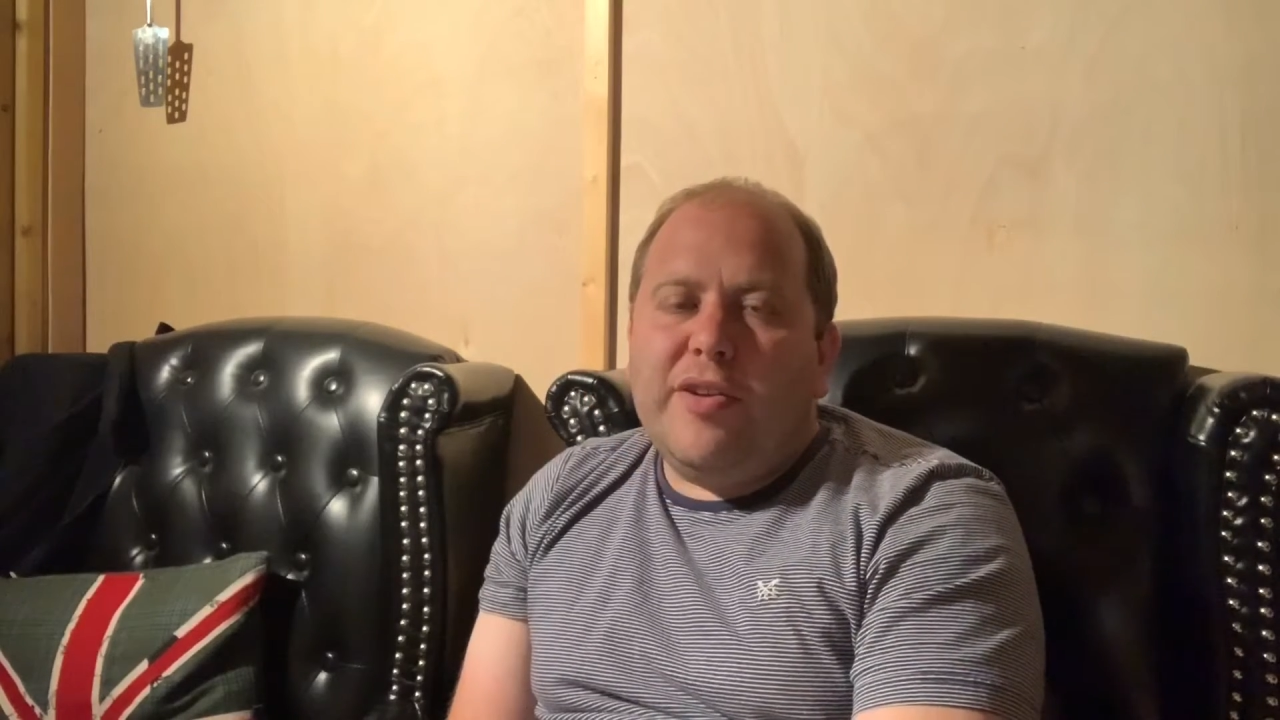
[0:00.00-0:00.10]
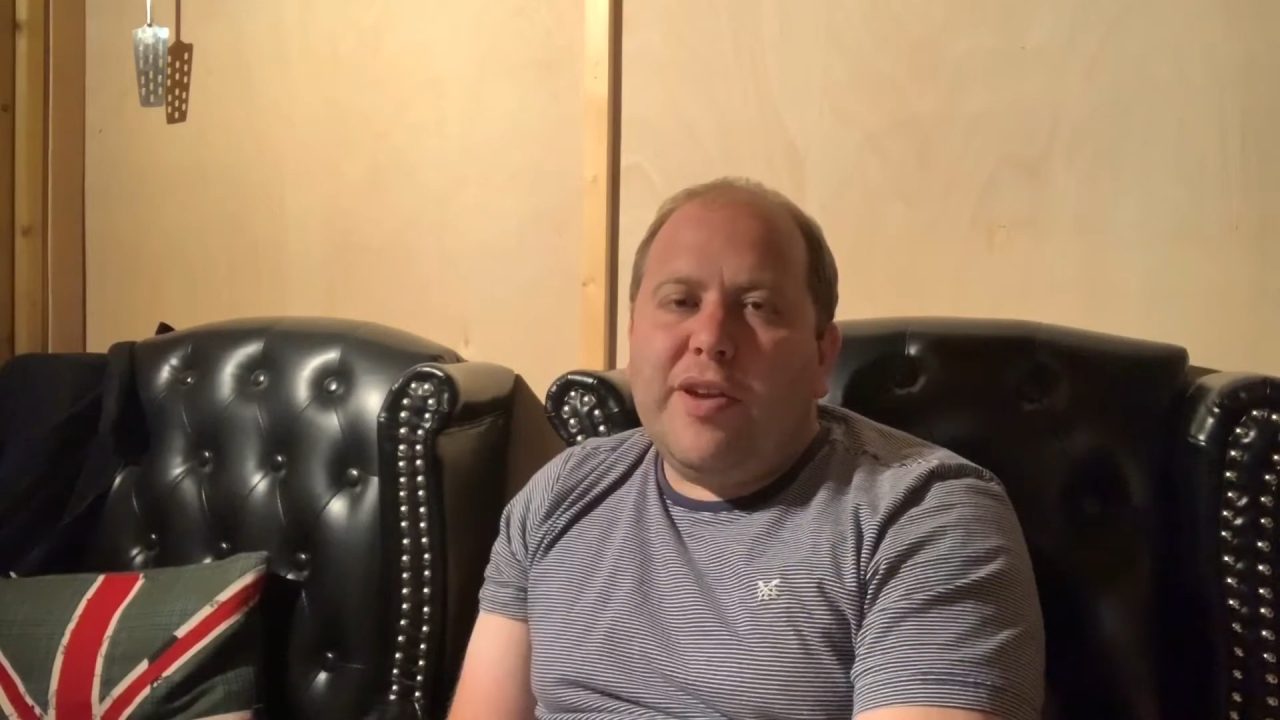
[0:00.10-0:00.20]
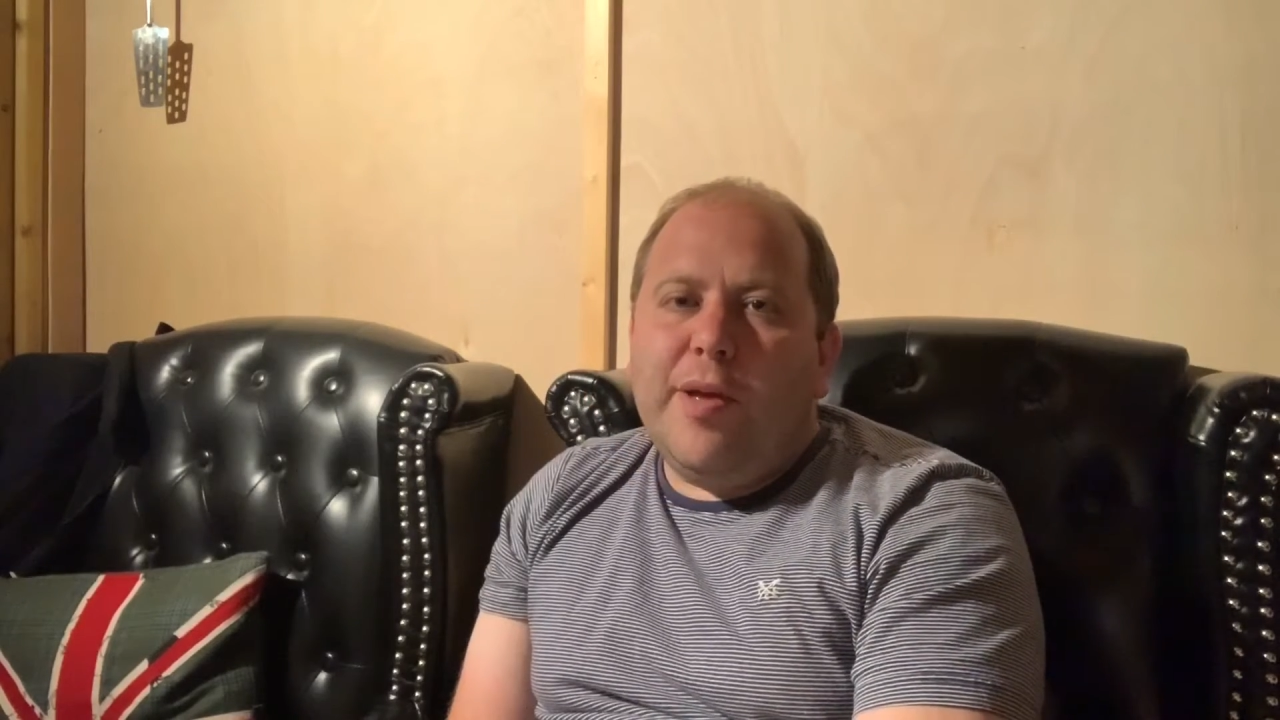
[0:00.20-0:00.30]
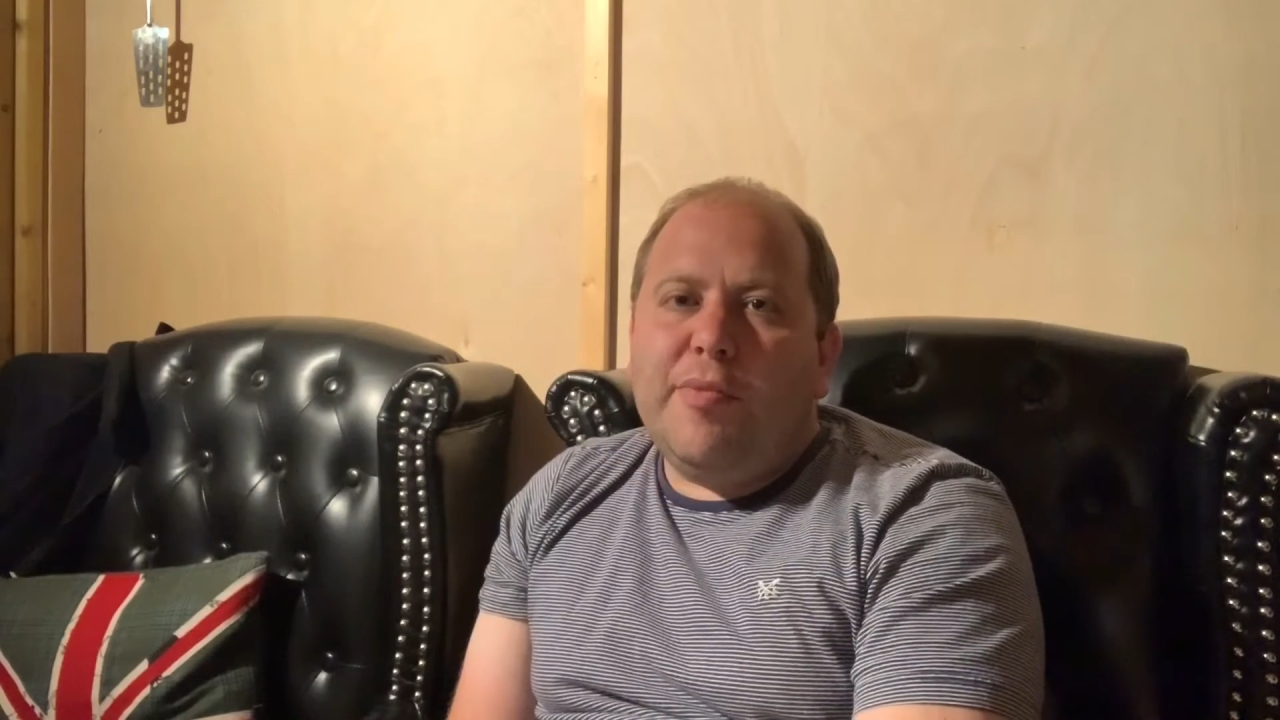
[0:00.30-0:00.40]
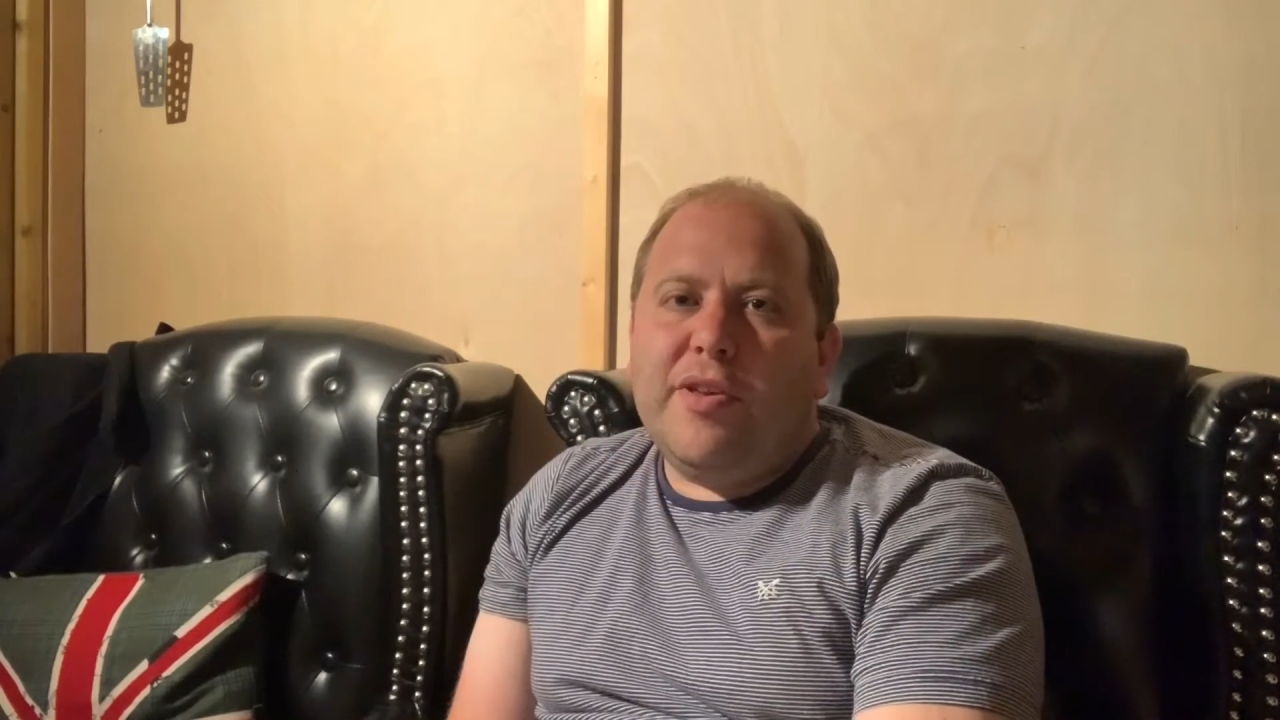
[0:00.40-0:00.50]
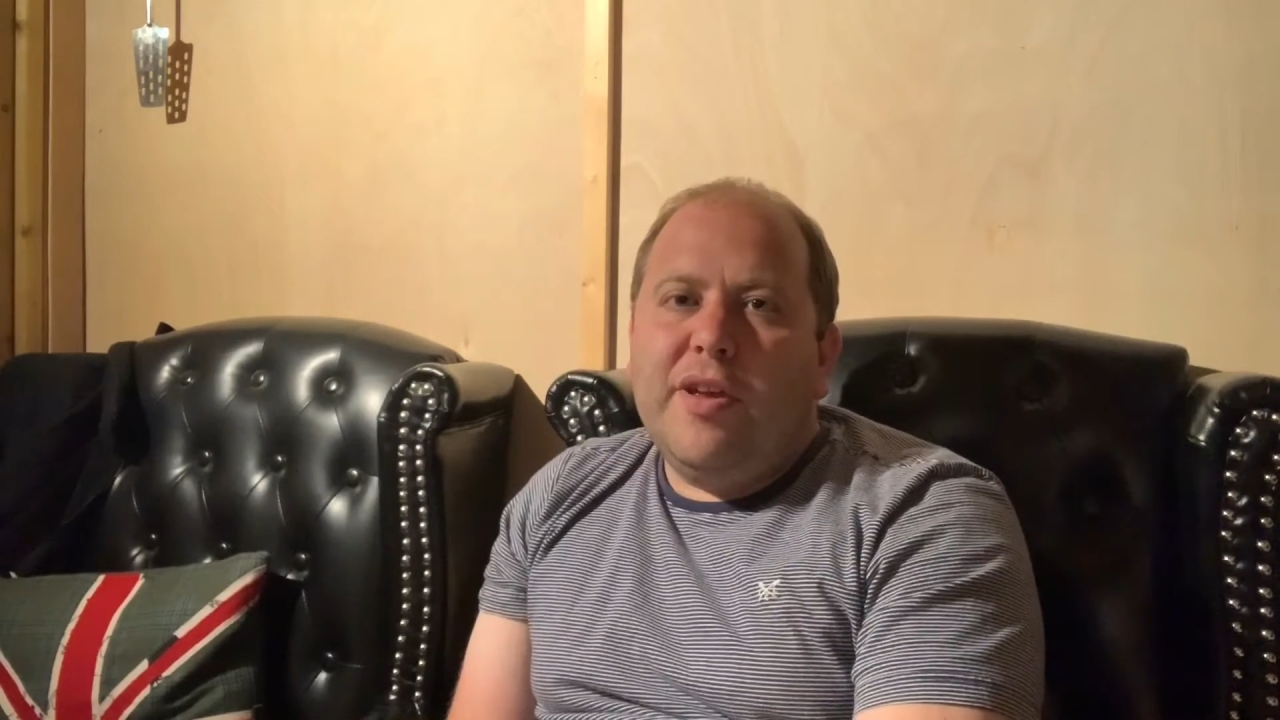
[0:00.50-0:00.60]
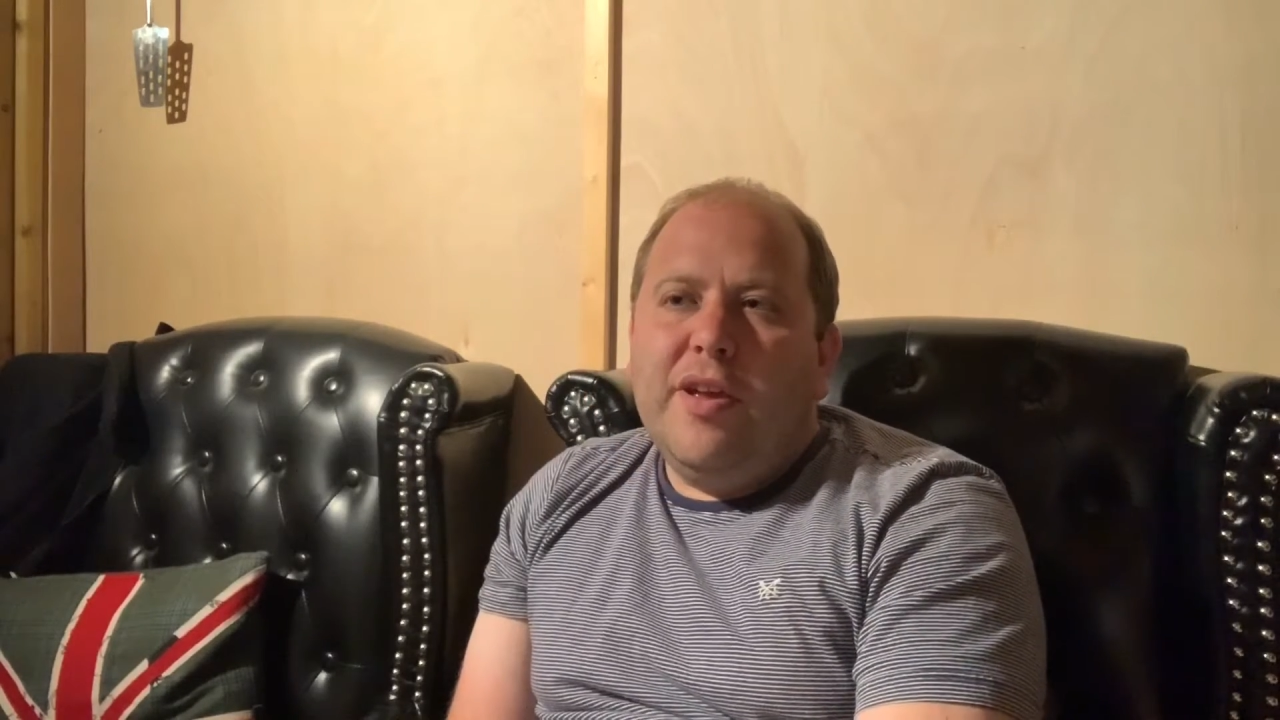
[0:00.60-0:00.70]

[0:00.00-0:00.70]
steps.